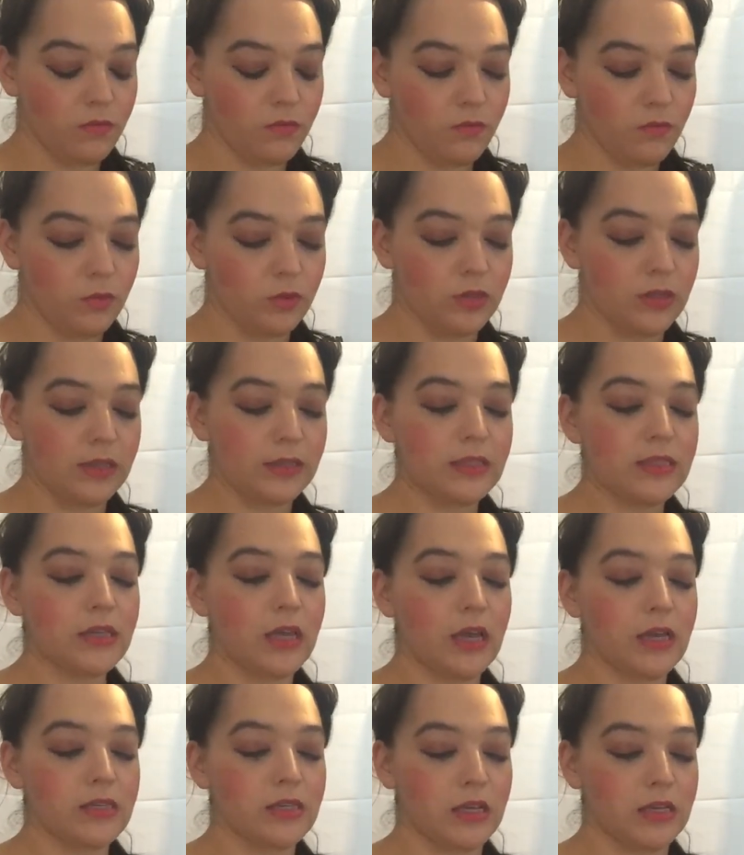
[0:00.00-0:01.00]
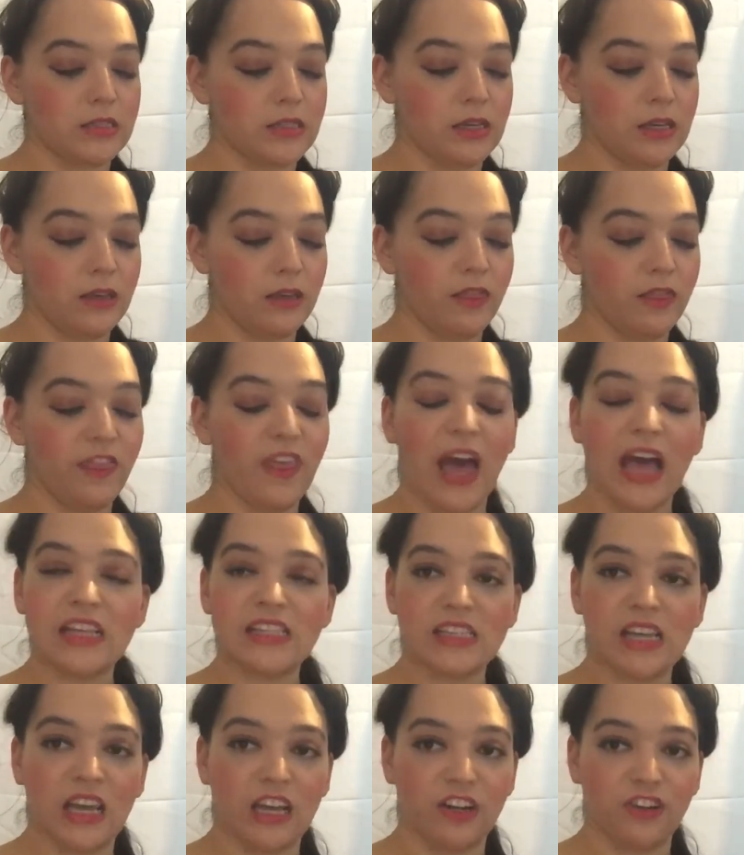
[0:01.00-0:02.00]
We do not discuss hunting, that
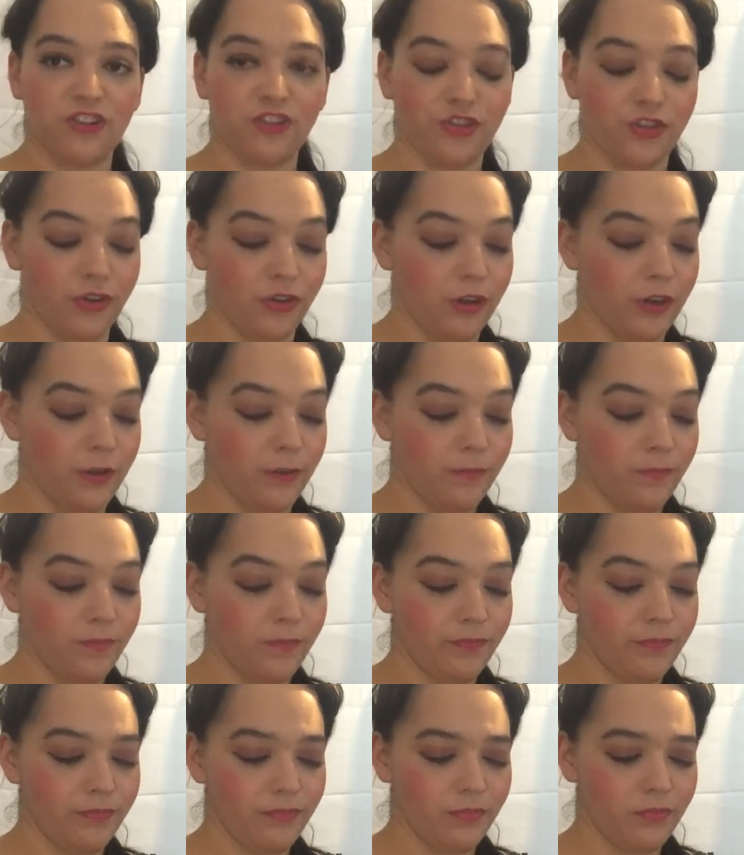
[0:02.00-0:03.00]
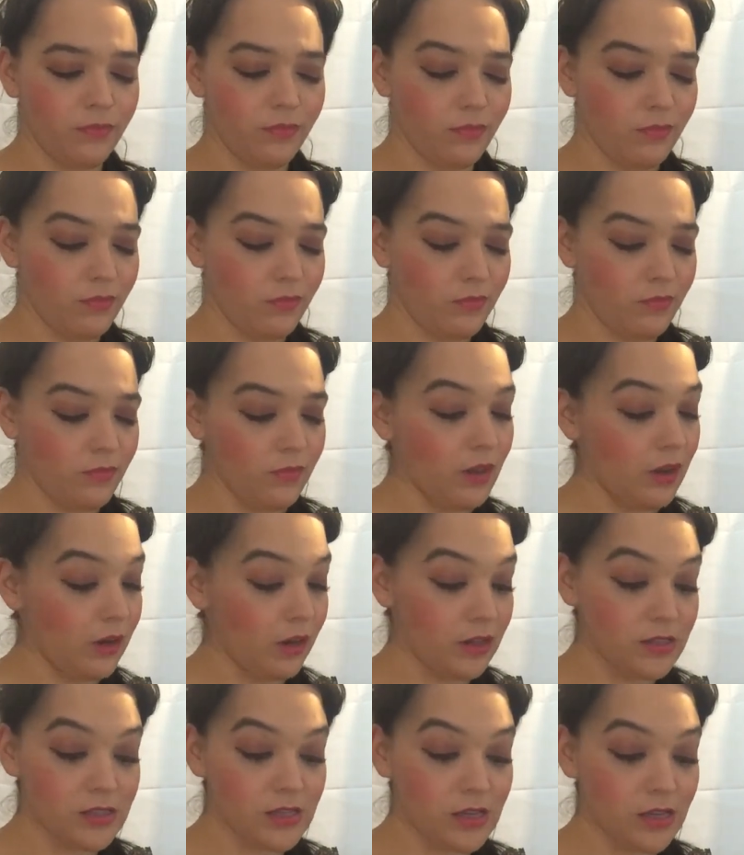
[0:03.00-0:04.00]
I can assure you. Not
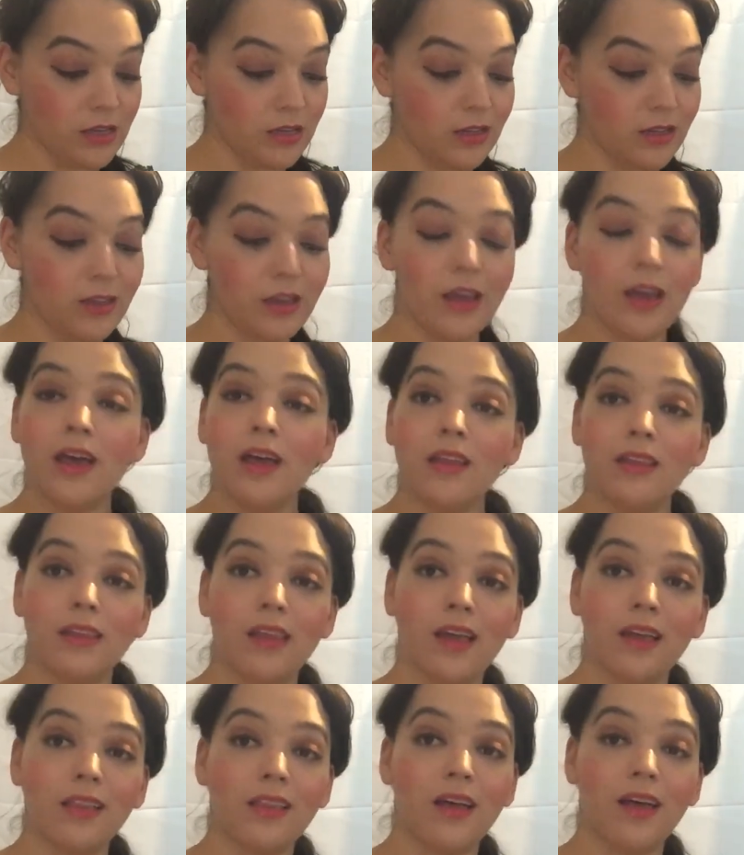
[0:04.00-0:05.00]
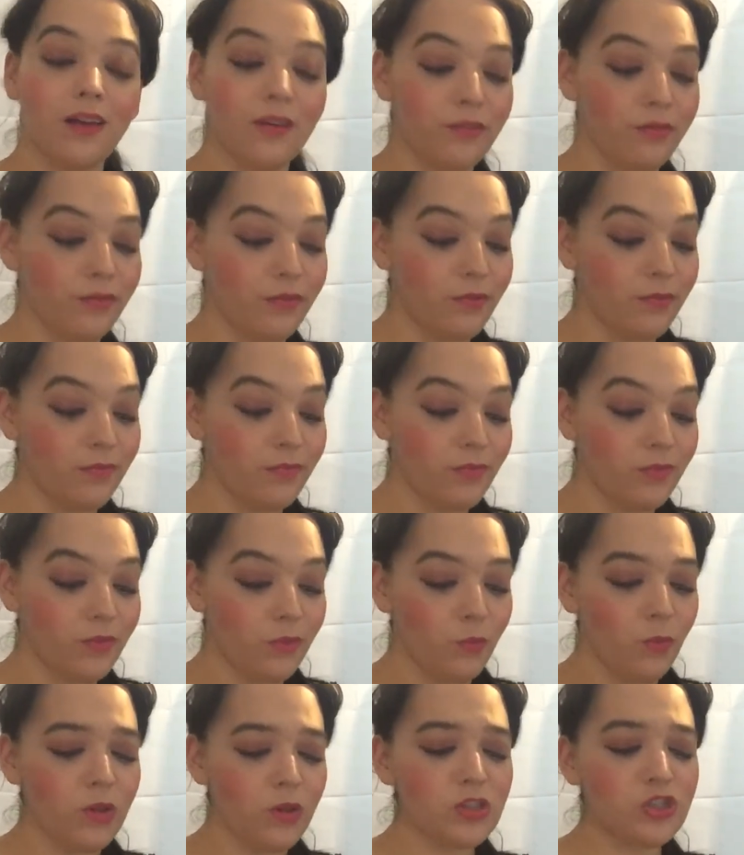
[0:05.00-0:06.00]
hunting, not love.
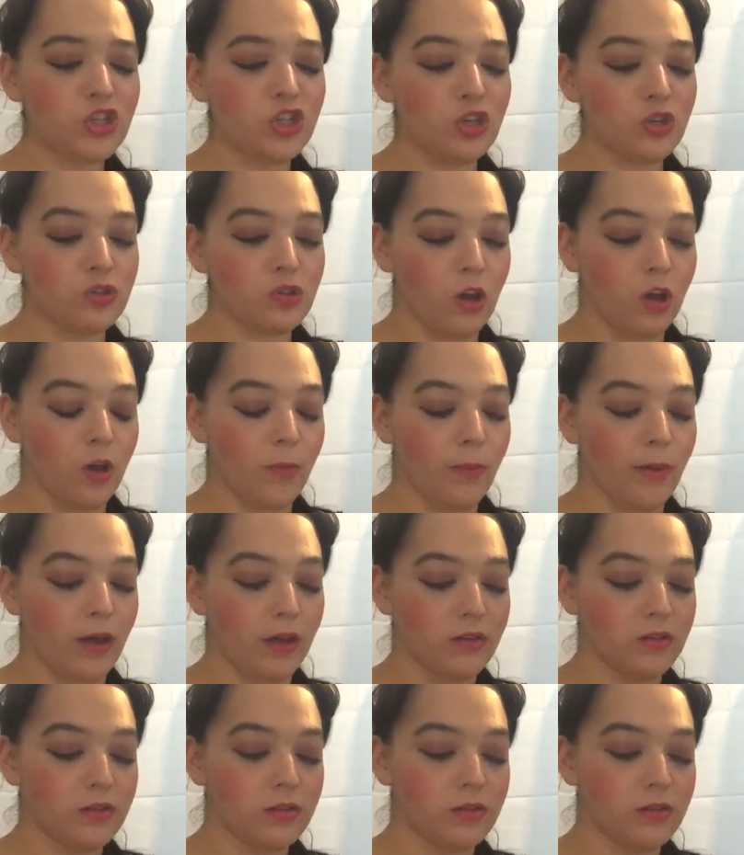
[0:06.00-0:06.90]
What do you talk about?